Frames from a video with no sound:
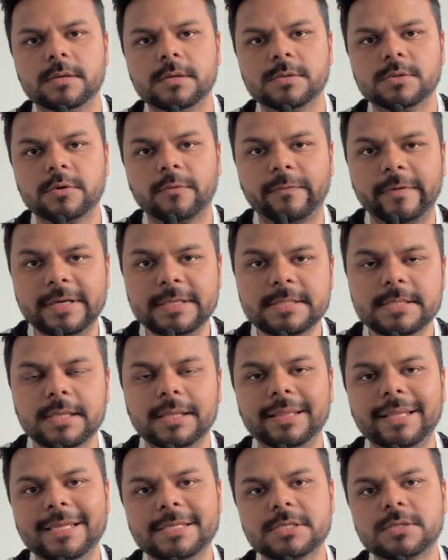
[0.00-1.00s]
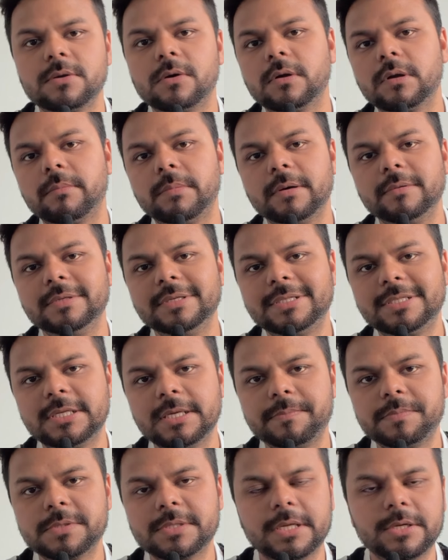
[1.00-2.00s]
So friends, let's talk about the
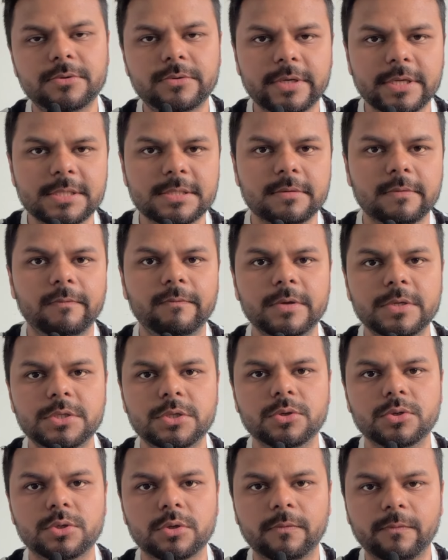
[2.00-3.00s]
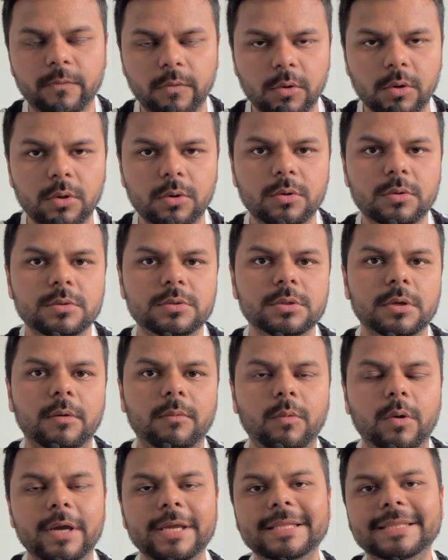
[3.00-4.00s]
tips and tricks which you should follow to
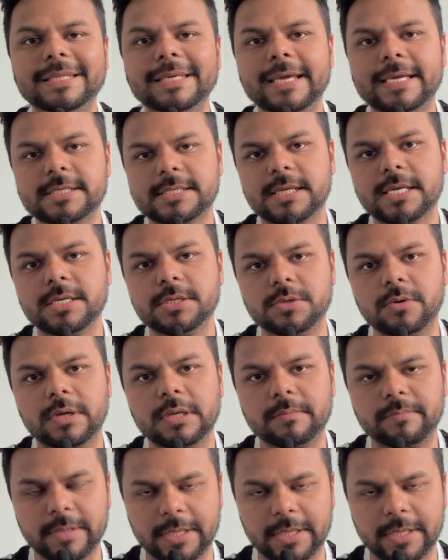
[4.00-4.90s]
avoid the SI joint